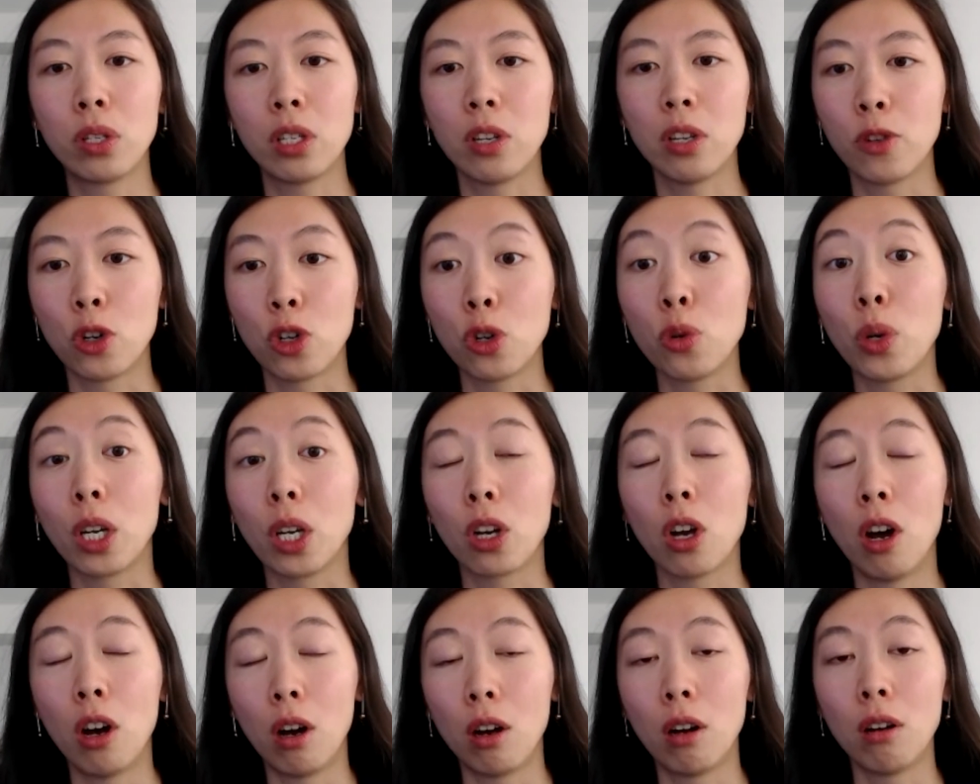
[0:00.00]
If you're doing
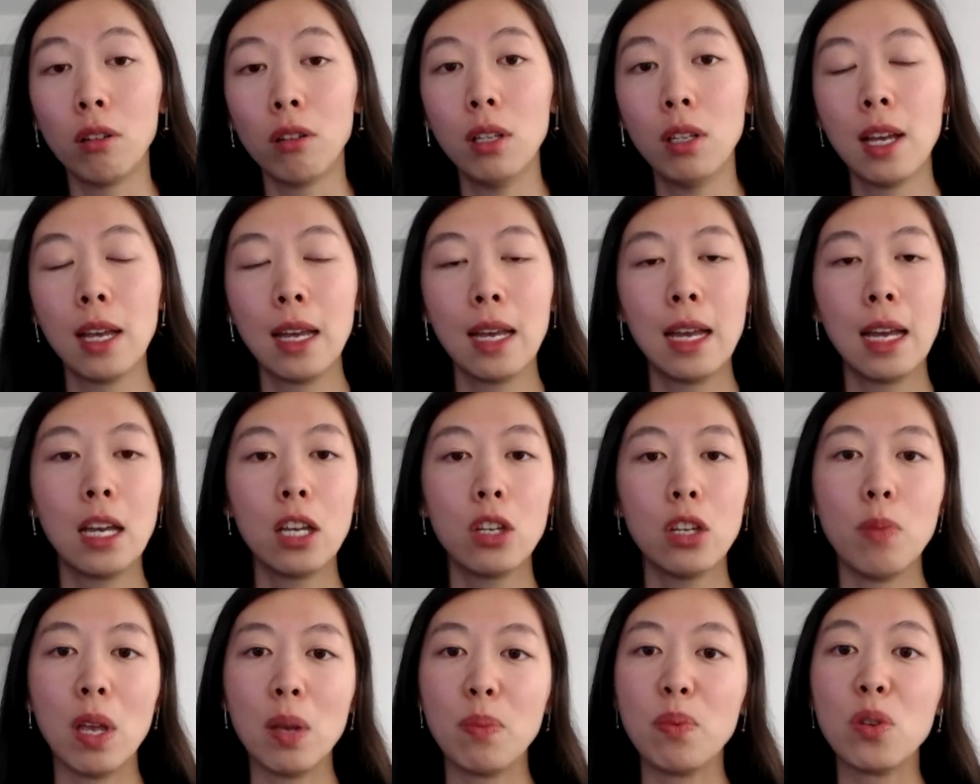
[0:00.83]
call,
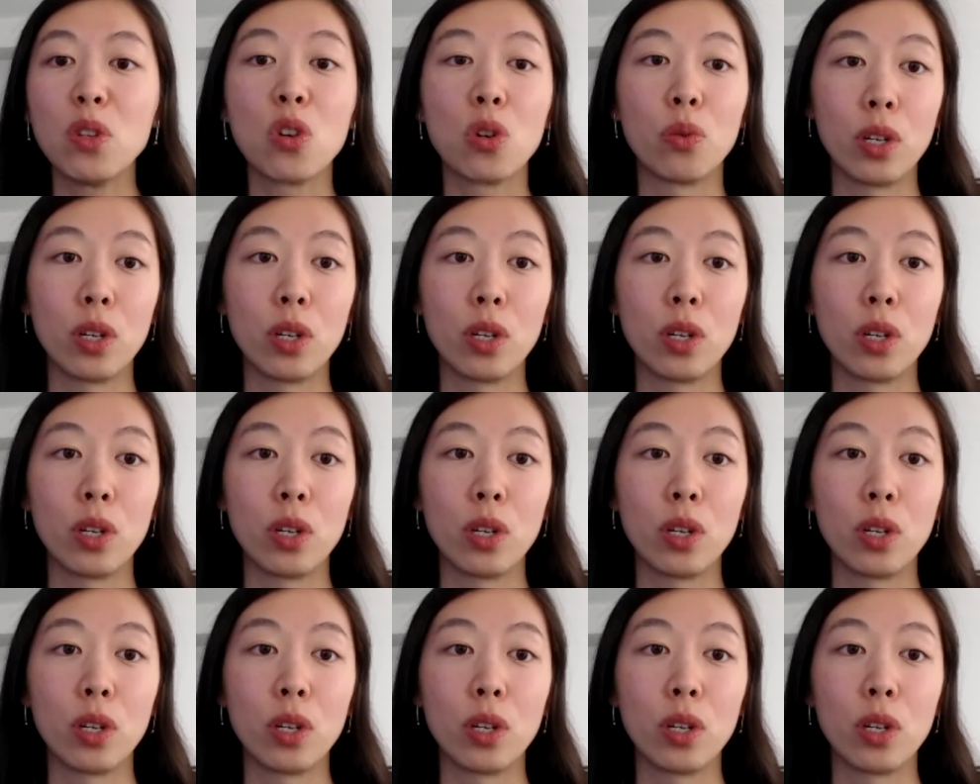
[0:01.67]
maybe you're